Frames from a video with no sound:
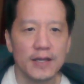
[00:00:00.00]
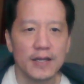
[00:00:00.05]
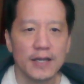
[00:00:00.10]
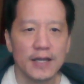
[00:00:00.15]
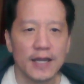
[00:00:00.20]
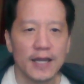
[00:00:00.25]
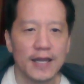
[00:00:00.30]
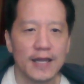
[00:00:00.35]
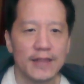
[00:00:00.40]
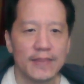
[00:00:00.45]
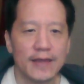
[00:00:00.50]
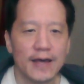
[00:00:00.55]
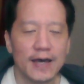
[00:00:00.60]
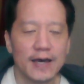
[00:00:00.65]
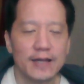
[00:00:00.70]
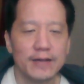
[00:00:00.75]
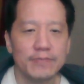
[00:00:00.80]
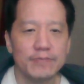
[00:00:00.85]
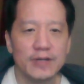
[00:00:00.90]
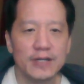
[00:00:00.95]
And
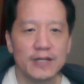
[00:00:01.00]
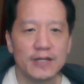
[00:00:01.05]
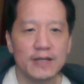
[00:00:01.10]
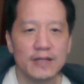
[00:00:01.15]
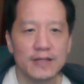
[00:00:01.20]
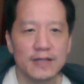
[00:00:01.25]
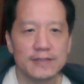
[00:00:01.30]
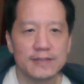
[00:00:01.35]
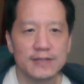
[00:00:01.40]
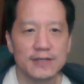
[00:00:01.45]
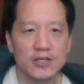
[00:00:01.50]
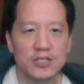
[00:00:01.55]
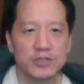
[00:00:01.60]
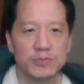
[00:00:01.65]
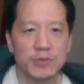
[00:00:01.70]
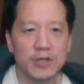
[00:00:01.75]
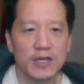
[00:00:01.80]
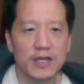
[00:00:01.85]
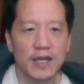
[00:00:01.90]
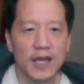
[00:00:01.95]
that immediately tells
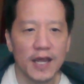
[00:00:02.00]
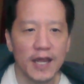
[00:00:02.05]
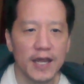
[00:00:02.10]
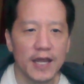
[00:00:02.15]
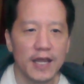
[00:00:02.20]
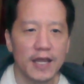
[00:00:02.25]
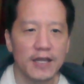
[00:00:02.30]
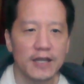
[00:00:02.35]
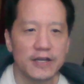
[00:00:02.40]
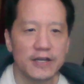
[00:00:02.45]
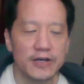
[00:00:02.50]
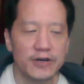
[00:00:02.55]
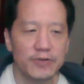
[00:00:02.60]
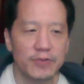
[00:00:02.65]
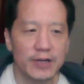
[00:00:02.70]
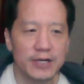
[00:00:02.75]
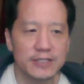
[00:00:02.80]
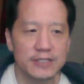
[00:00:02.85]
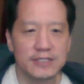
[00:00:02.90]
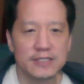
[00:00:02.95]
me, hey, you know
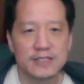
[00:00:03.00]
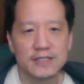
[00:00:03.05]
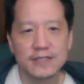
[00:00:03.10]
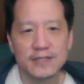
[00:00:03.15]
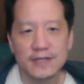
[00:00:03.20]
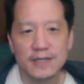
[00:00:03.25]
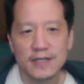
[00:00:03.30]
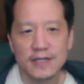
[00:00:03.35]
what?